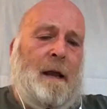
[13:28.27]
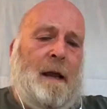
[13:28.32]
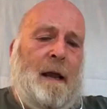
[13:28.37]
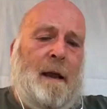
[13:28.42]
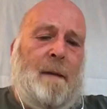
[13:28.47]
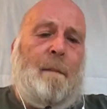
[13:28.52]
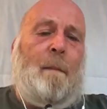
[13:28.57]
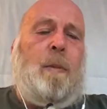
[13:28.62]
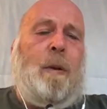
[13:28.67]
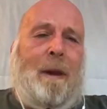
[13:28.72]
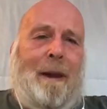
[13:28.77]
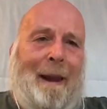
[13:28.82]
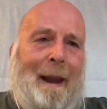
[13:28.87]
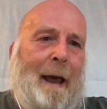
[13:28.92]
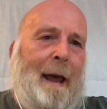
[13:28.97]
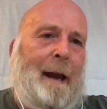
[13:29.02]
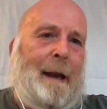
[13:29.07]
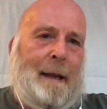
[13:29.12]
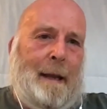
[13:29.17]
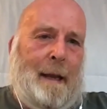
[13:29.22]
in
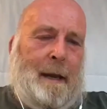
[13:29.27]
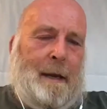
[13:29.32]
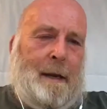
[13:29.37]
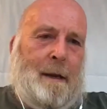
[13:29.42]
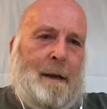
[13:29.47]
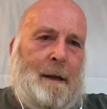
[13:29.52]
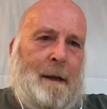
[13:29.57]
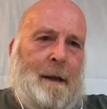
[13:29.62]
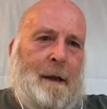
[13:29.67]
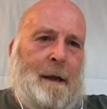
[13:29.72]
planning